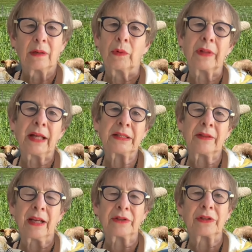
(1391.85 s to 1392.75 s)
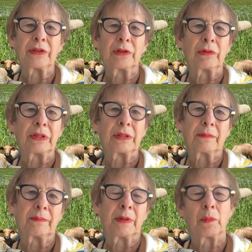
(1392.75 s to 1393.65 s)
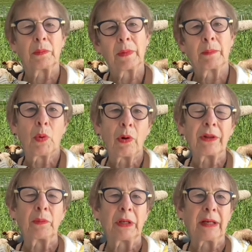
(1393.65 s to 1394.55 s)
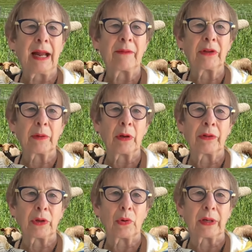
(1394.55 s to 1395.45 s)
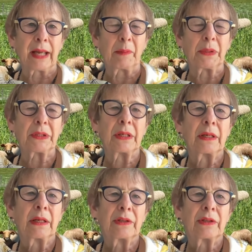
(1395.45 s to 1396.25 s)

well, that's a thousand students that more that we could have on the on the core campus.